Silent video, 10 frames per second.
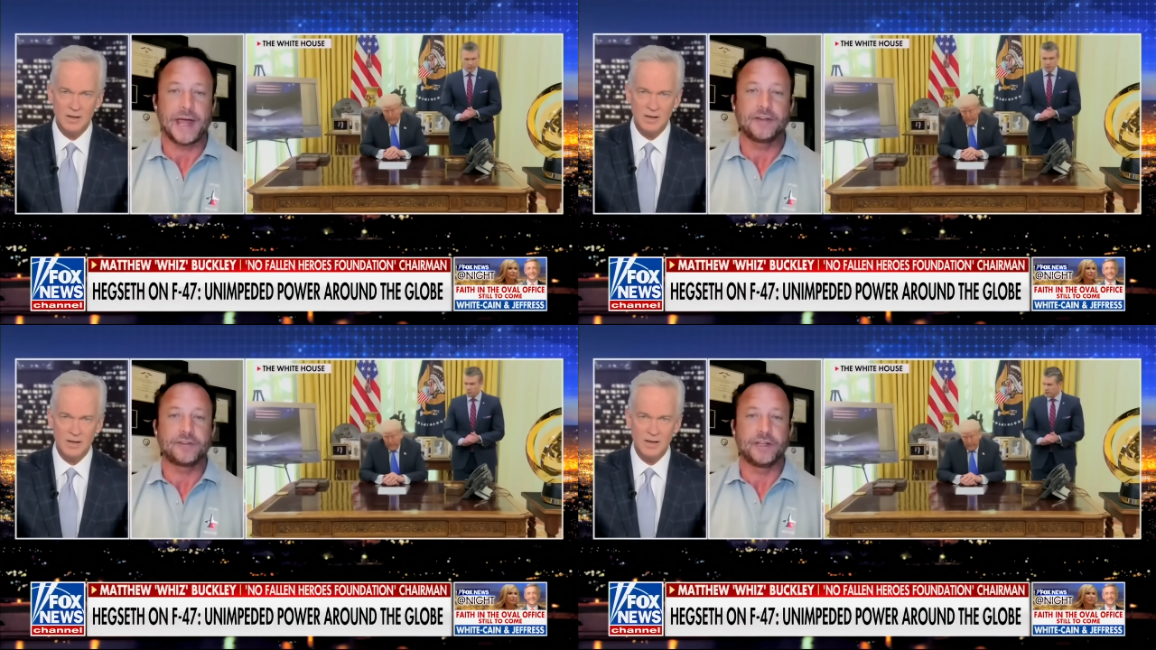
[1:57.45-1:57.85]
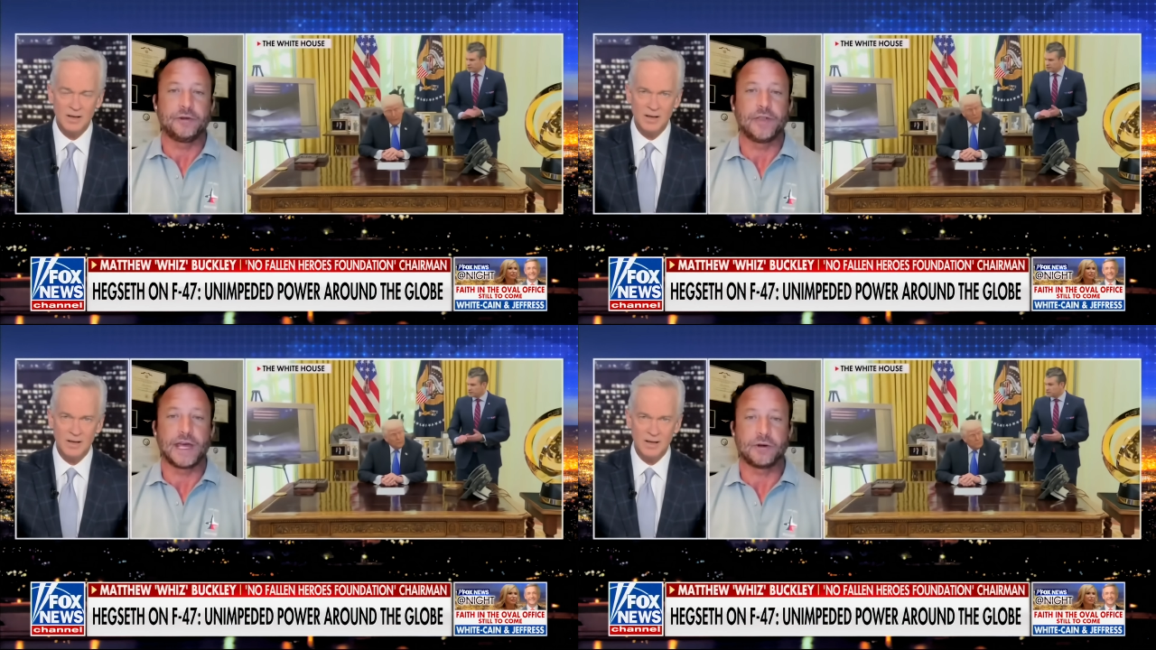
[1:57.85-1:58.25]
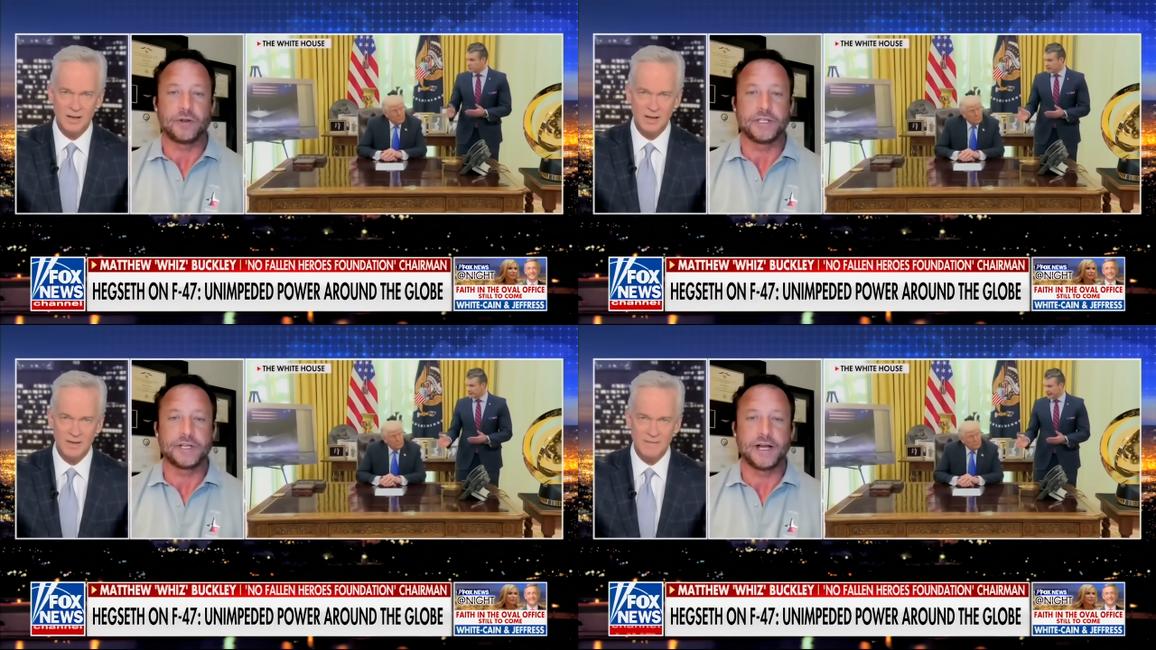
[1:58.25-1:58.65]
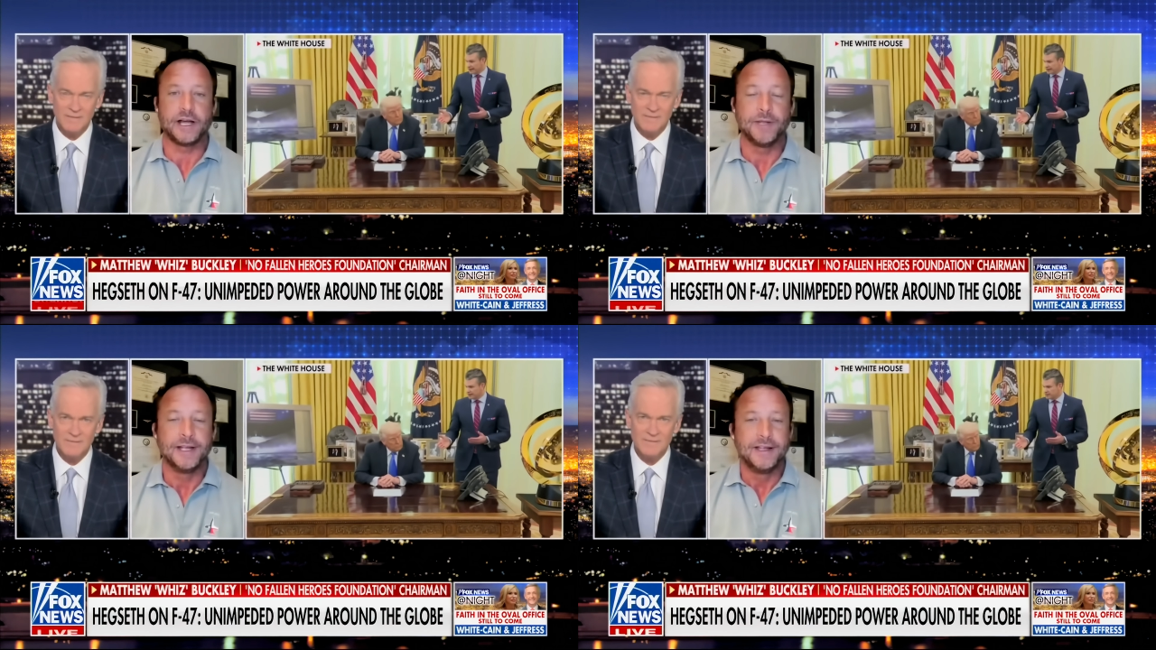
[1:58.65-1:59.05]
Speaker 1: past. They do that all the
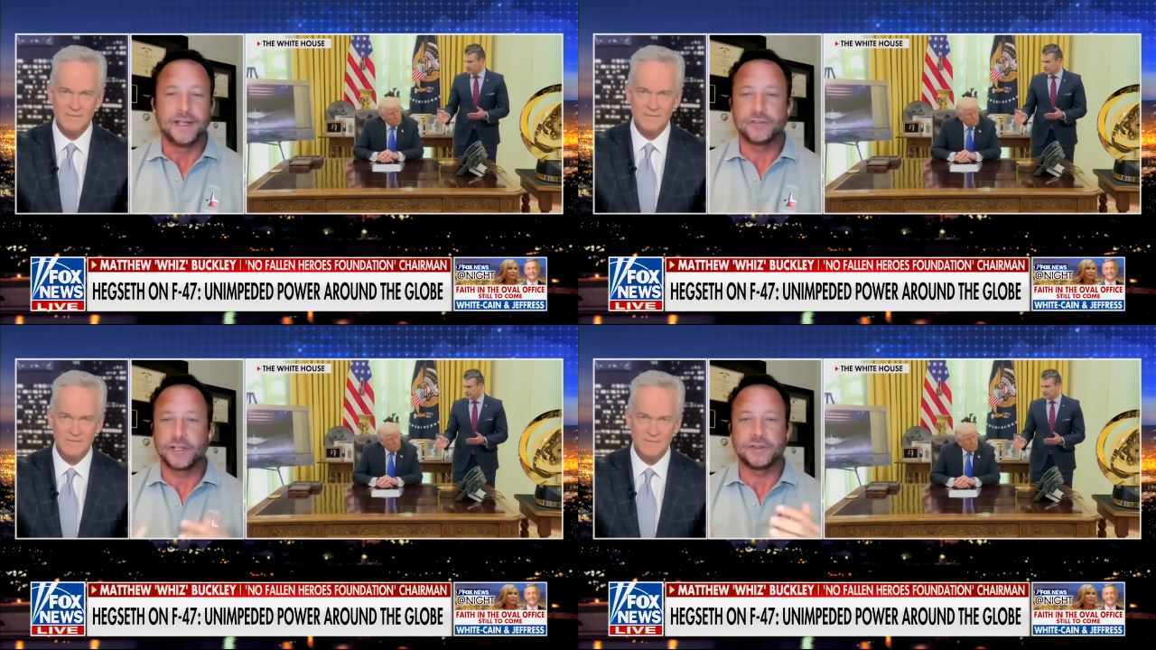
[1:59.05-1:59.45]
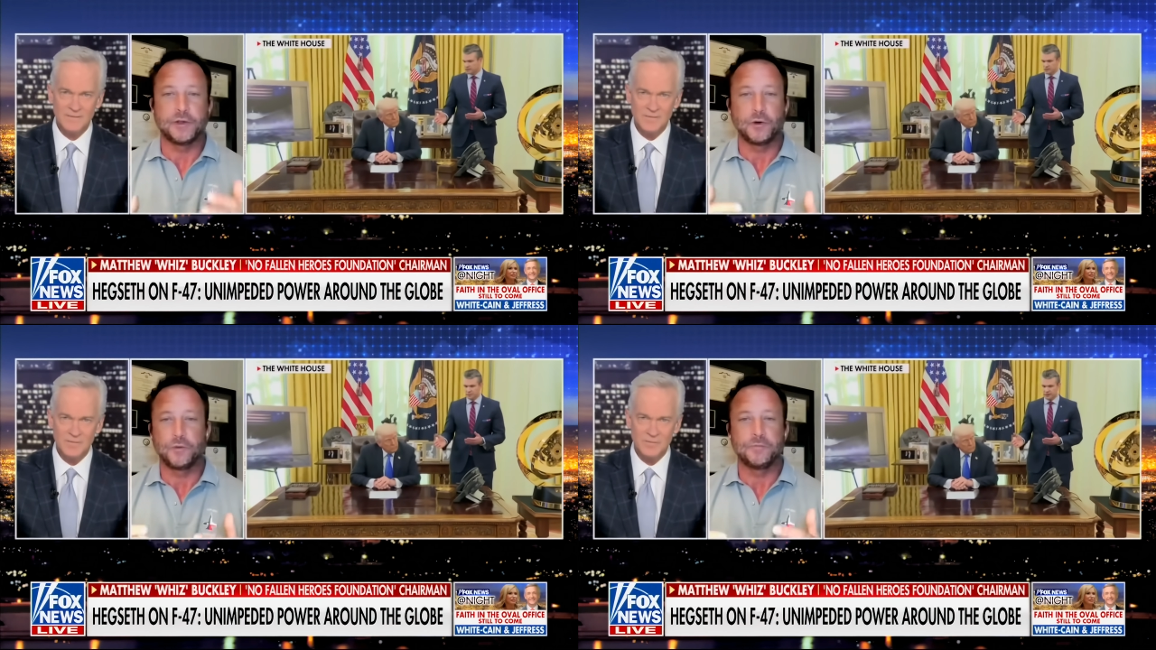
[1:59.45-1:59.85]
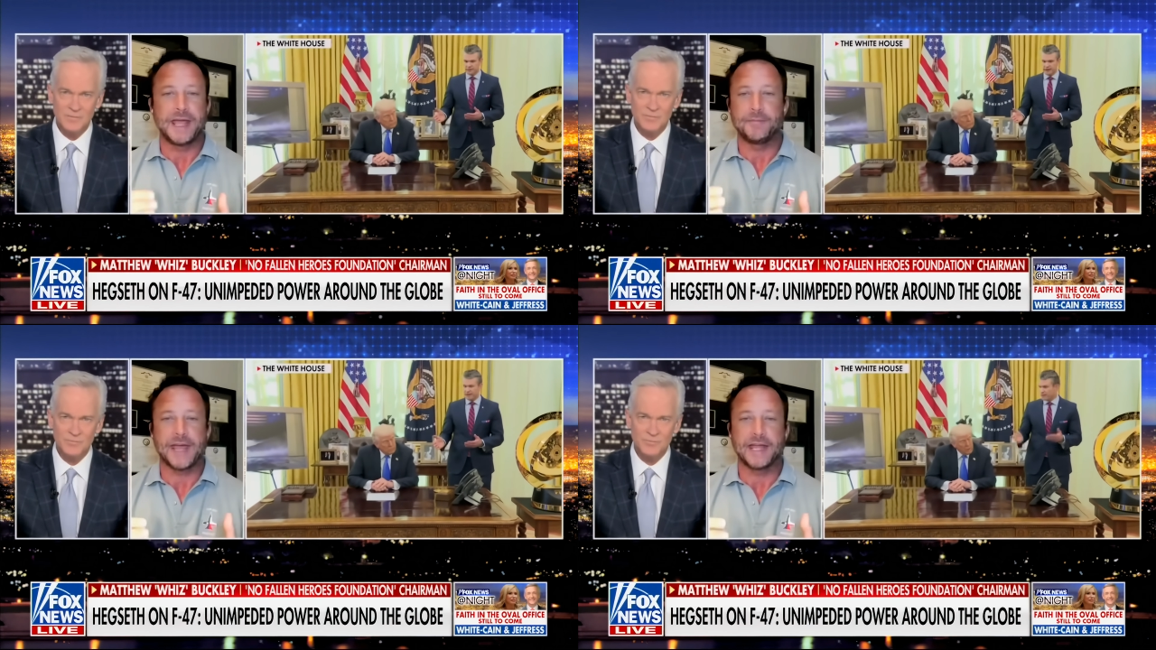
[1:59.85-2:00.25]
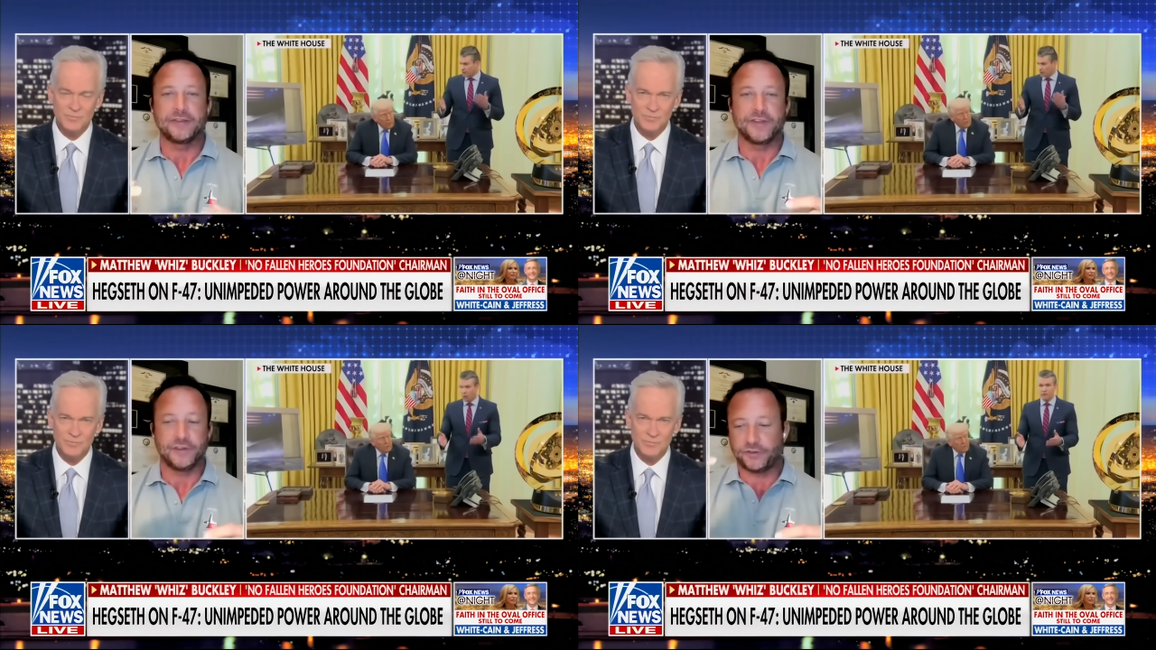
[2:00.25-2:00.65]
time. It's like the old Mad
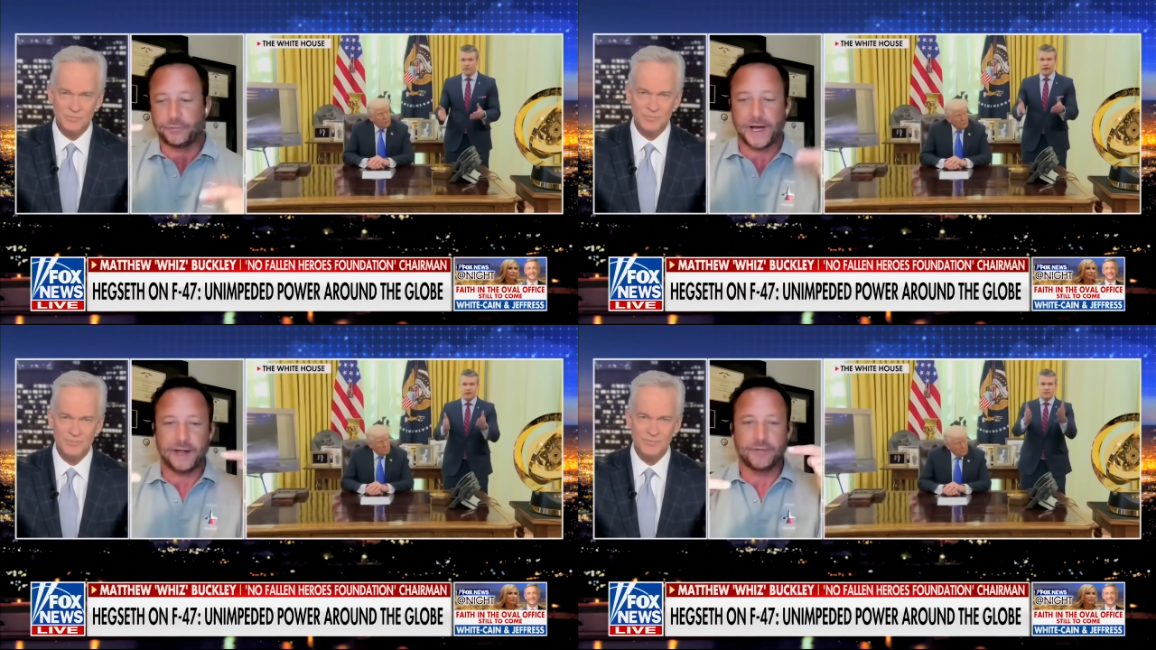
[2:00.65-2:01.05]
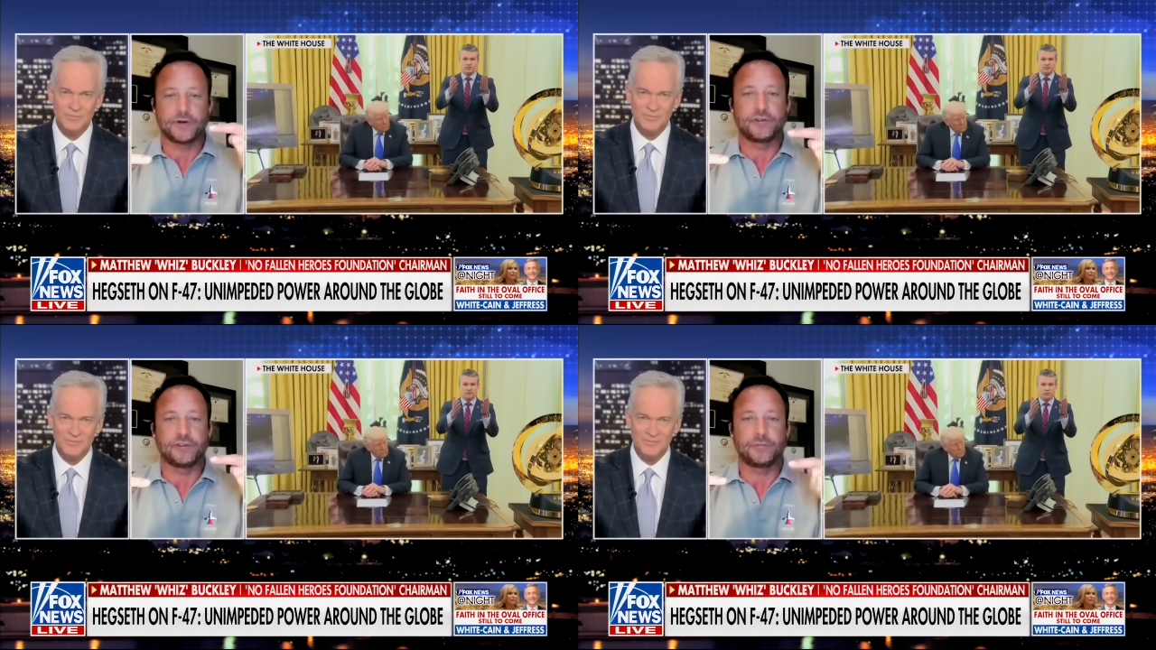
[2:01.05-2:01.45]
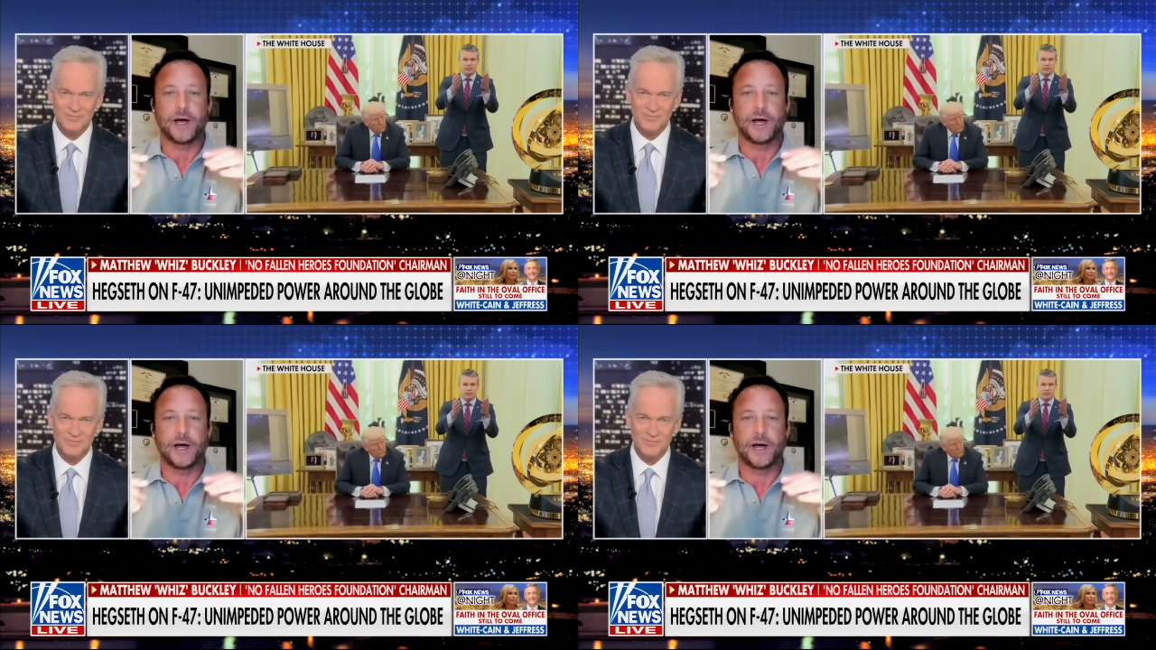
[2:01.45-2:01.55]
Magazine spy versus